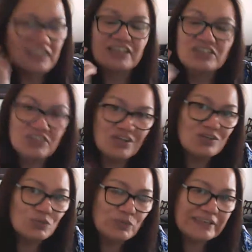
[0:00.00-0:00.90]
Not
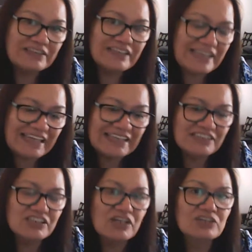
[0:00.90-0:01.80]
when the end
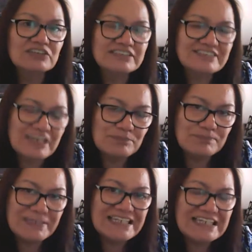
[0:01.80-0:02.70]
goal is 1
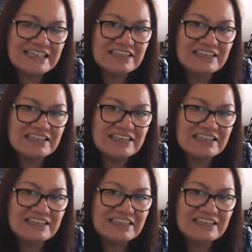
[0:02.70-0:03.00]
billion.